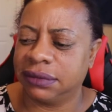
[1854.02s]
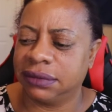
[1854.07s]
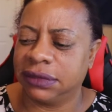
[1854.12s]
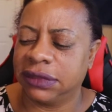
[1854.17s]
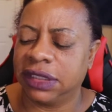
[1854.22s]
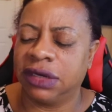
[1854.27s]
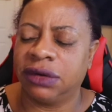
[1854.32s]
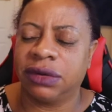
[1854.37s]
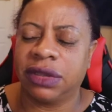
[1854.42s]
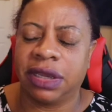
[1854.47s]

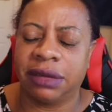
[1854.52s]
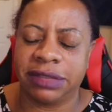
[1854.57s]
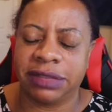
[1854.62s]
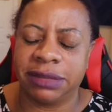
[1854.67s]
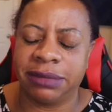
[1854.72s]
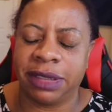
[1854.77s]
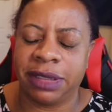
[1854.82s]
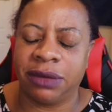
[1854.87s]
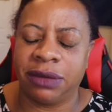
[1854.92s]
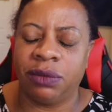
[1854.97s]
It'll come to
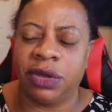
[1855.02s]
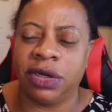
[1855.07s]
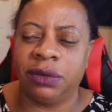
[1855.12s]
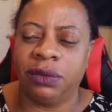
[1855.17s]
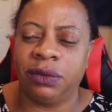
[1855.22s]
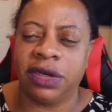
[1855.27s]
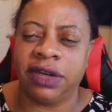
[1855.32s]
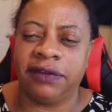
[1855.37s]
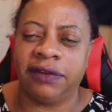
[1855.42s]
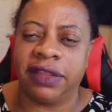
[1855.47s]
me.
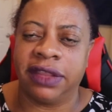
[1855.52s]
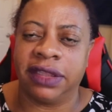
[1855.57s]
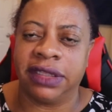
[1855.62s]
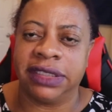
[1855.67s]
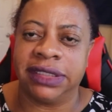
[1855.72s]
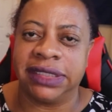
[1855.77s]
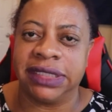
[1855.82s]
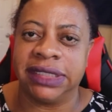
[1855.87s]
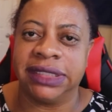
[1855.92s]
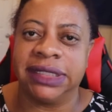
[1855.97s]
One of the
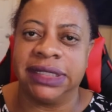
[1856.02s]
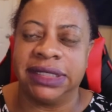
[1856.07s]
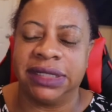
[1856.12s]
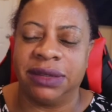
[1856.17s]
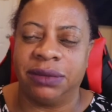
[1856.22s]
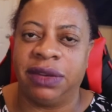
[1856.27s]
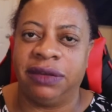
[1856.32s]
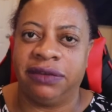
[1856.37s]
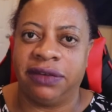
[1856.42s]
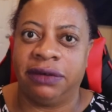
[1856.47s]
diseases that
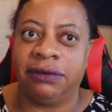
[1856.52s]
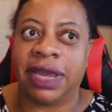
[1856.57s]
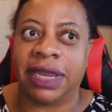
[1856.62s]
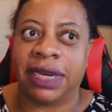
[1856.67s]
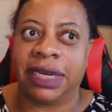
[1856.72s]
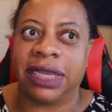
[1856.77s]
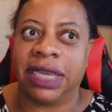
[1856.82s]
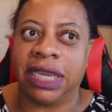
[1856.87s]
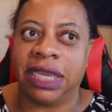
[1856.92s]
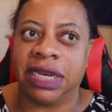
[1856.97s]
we've
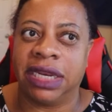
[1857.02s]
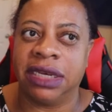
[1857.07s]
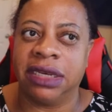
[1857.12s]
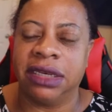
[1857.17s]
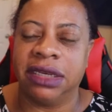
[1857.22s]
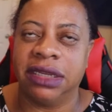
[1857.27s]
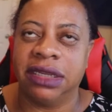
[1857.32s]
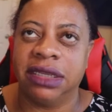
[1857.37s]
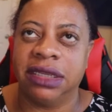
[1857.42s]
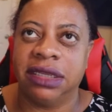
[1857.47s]
eradicated.
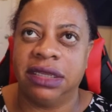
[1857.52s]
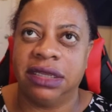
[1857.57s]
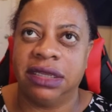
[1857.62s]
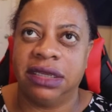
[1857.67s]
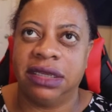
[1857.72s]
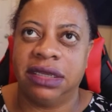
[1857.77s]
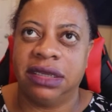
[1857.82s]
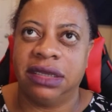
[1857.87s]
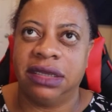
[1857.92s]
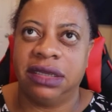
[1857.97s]

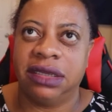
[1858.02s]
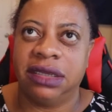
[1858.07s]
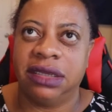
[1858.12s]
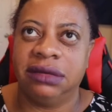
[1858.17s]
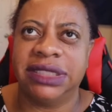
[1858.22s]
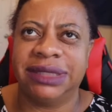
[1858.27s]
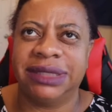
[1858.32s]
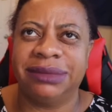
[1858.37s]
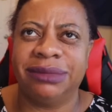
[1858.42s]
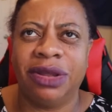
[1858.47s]
Was
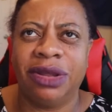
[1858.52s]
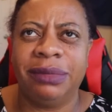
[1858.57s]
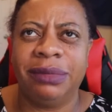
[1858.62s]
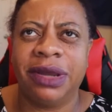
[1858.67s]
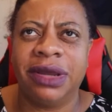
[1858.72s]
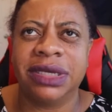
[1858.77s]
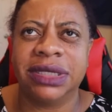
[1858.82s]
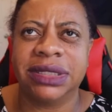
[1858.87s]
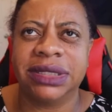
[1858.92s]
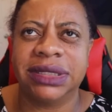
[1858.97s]
it
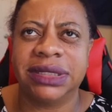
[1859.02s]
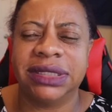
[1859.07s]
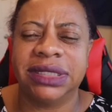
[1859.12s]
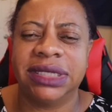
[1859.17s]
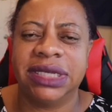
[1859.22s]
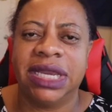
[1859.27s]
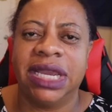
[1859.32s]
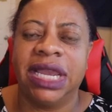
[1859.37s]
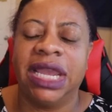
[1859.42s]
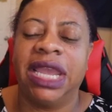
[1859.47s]
smallpox?
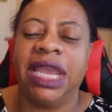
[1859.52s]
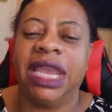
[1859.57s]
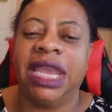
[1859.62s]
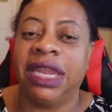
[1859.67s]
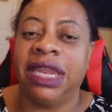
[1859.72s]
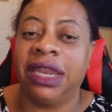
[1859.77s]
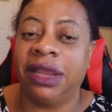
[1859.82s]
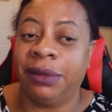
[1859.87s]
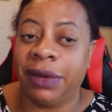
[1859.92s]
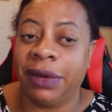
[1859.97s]

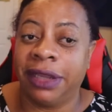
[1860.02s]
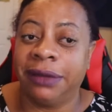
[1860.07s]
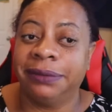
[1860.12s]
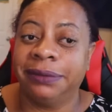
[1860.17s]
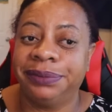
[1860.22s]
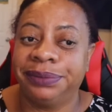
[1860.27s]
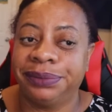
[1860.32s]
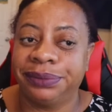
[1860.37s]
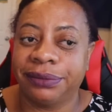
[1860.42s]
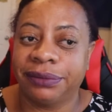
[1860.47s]
Anyway,
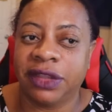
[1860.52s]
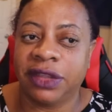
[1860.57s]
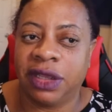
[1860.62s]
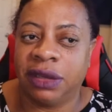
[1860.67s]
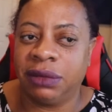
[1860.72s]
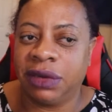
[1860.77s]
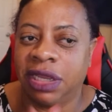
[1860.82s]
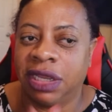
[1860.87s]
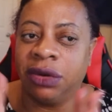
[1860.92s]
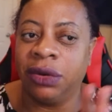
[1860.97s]

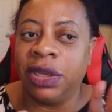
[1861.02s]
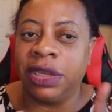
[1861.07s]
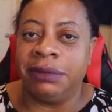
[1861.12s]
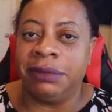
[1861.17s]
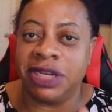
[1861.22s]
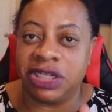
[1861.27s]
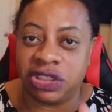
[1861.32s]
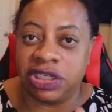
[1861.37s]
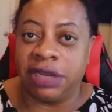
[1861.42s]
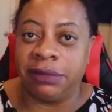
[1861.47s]
I know I'd
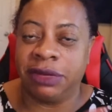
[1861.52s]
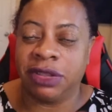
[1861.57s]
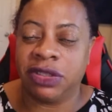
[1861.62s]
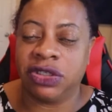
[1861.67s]
mentioned him on